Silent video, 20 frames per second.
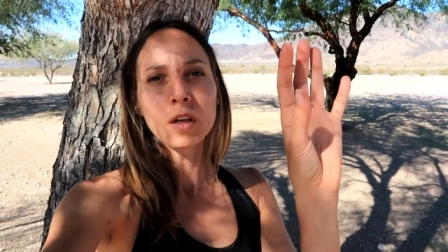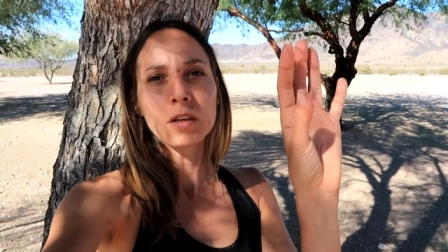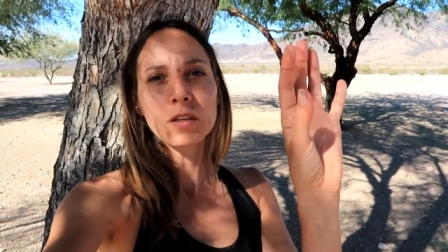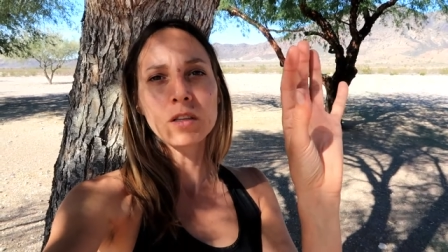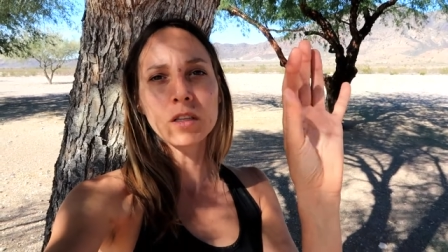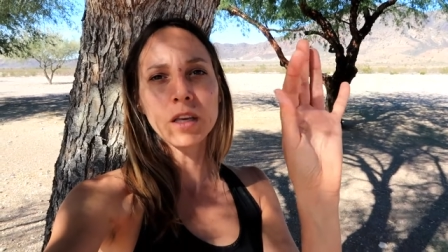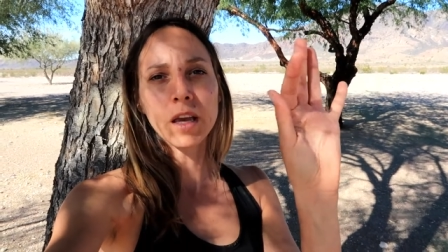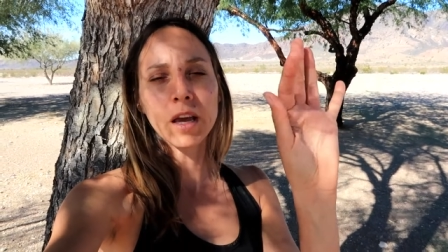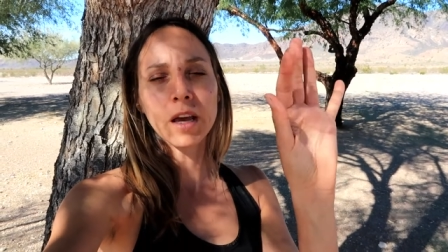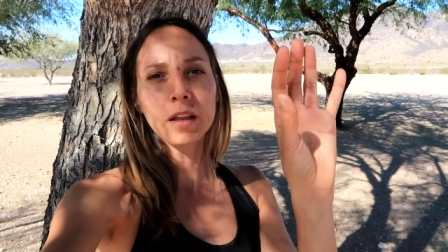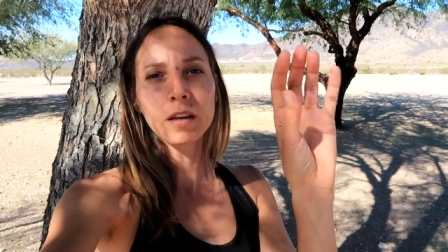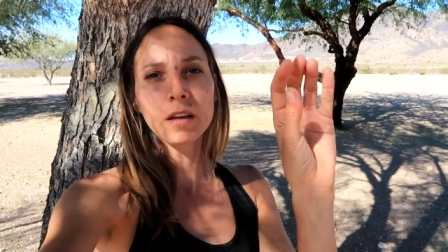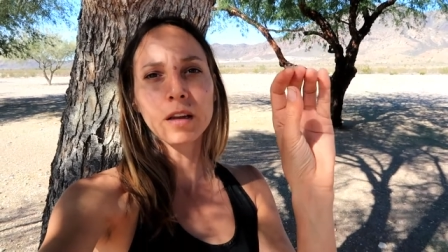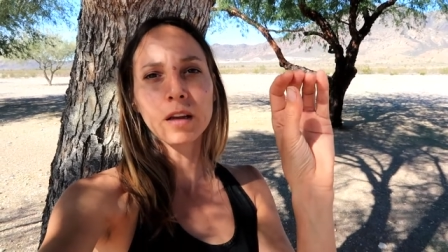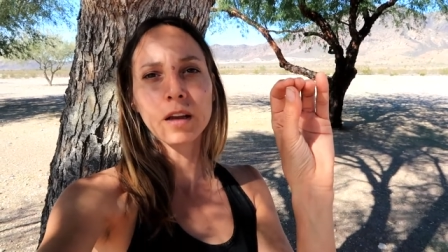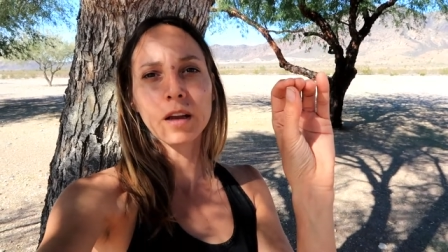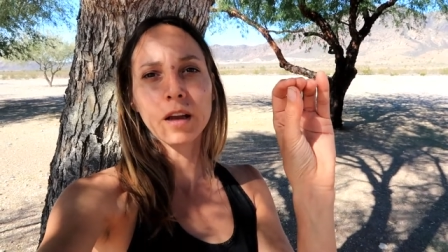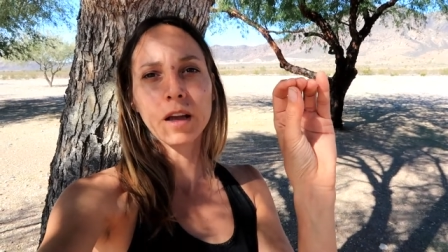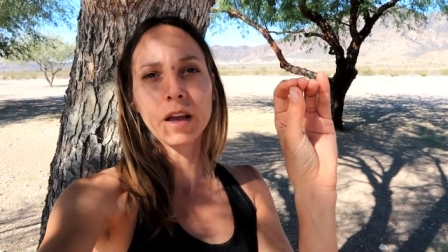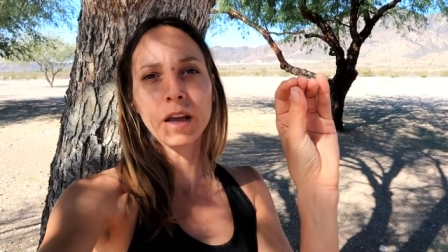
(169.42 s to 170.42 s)
skin,
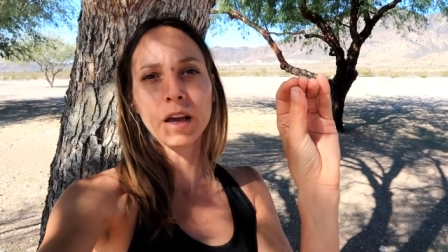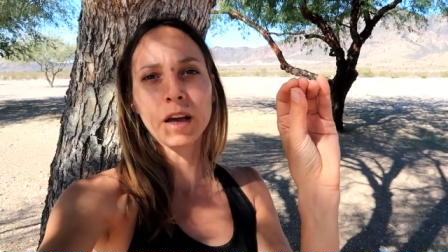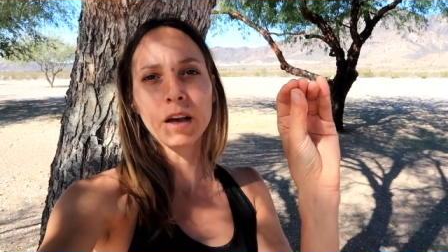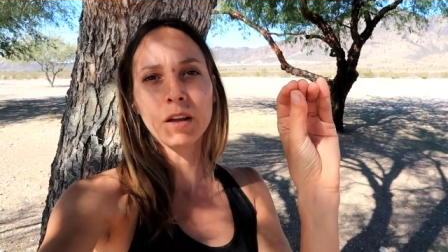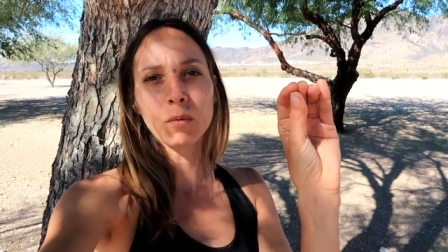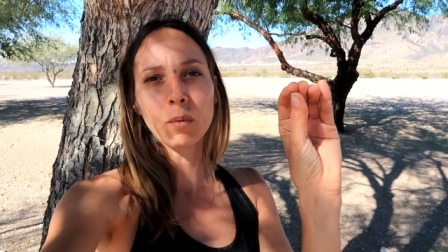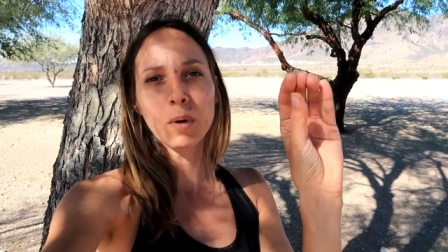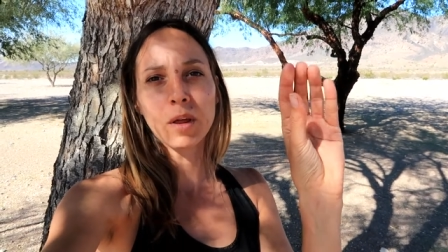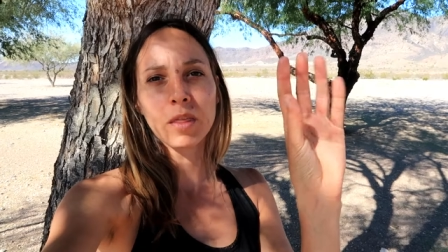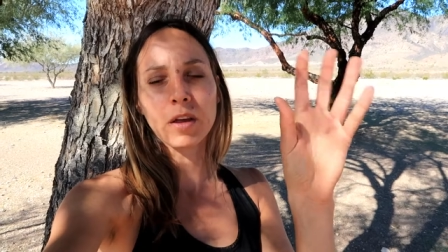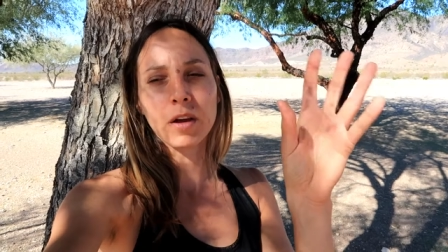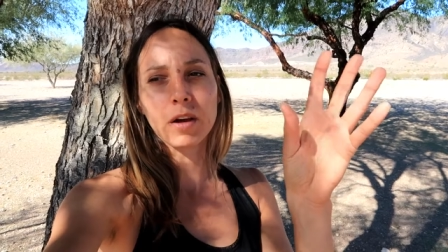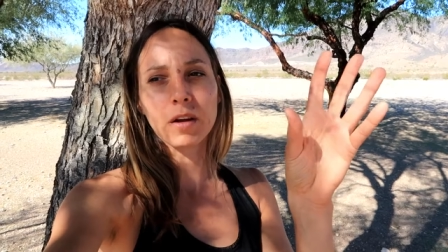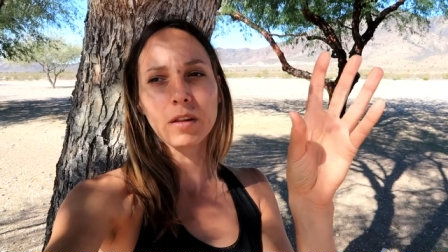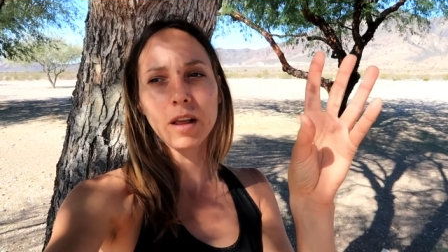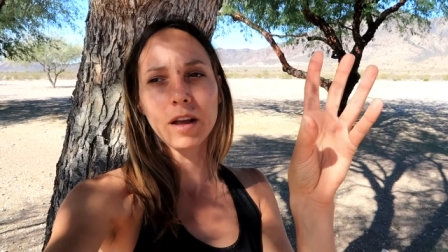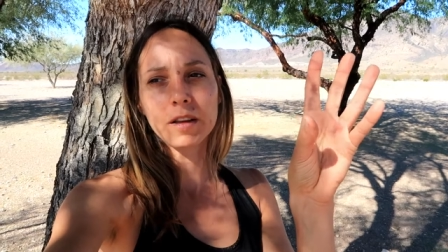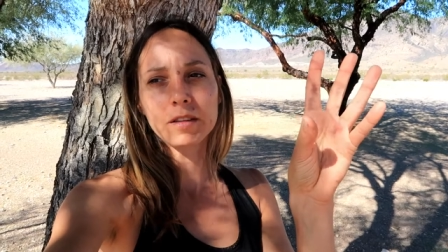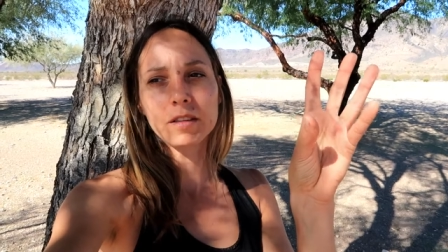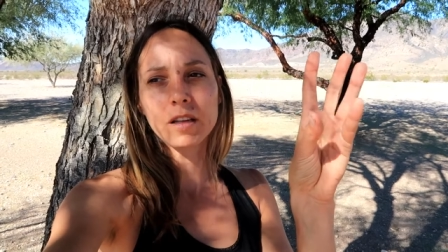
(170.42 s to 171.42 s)
and when they're
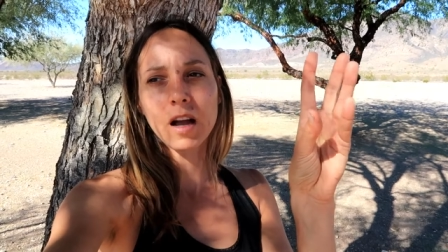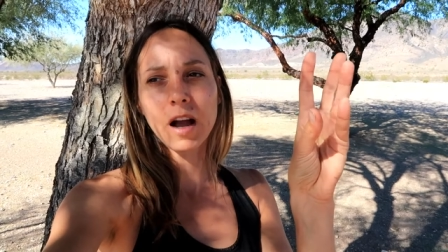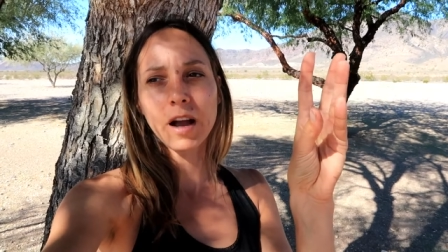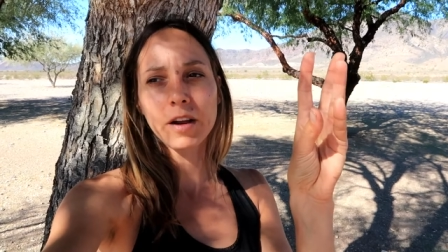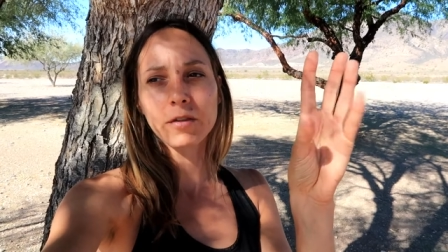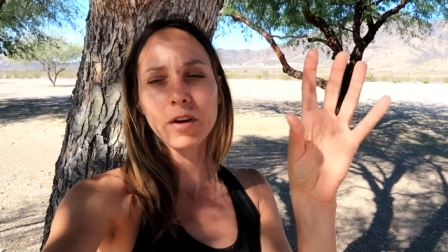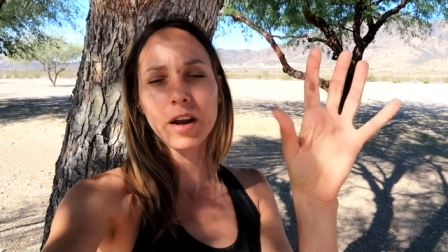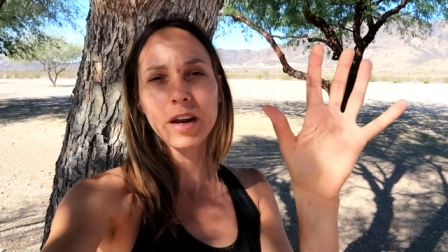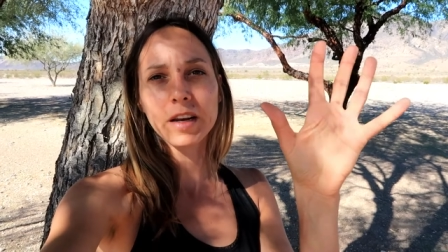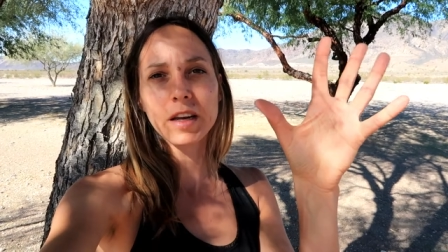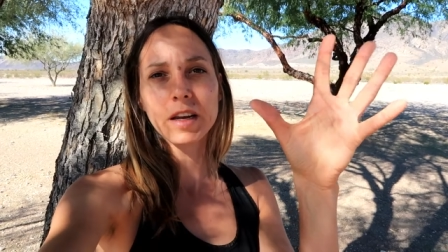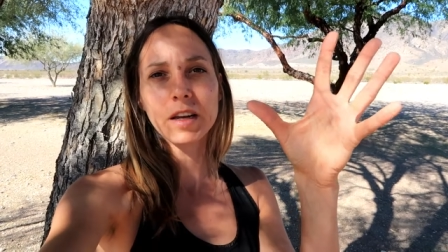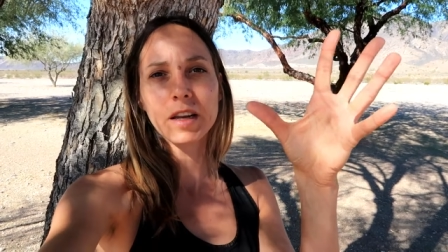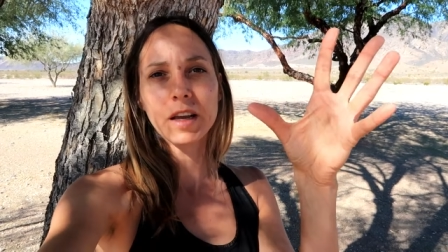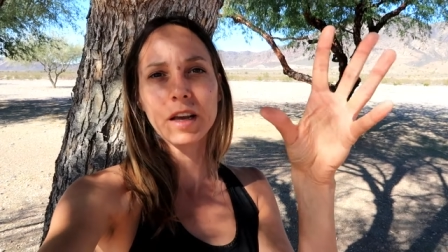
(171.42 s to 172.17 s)
less hydrated,